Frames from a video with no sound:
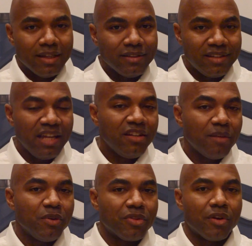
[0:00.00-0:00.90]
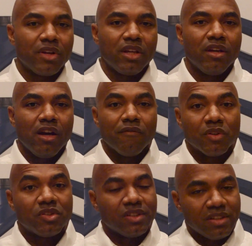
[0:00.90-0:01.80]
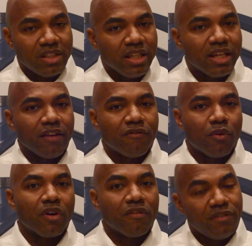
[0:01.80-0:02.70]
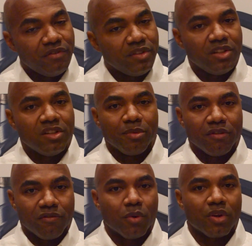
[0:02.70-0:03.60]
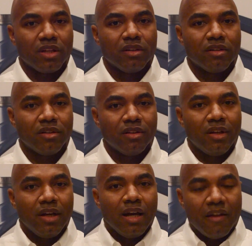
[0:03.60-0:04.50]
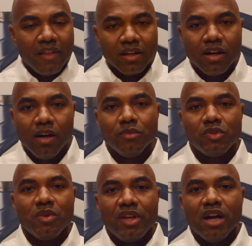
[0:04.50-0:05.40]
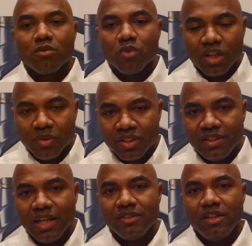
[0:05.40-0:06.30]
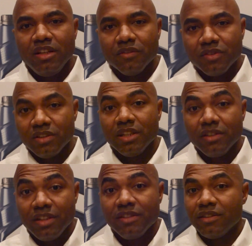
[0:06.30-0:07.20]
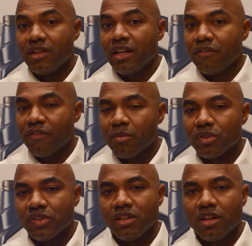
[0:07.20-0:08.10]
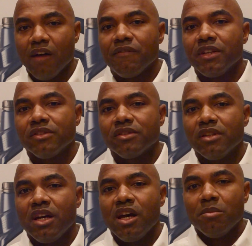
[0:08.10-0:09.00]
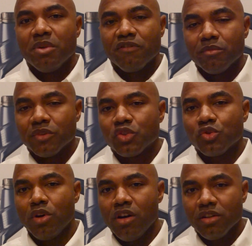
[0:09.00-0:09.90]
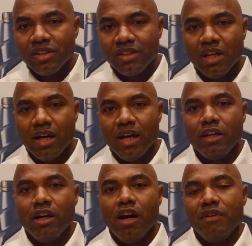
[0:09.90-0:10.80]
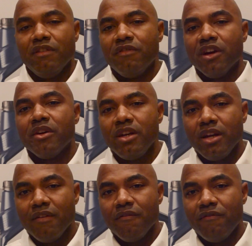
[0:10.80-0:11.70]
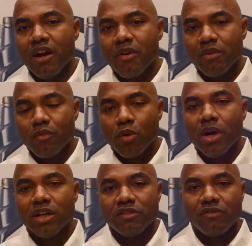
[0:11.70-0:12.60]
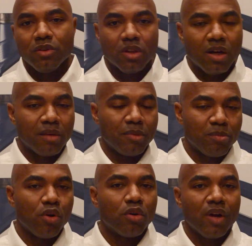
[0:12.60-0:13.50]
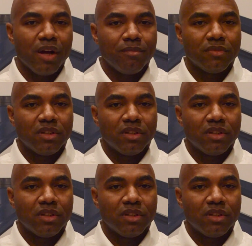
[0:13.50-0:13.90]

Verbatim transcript: 10W30 versus a CK4 15W40. And that comes with that rigorous testing of statistics and 95% confidence, but from the strong design of a very, very robust fuel economy program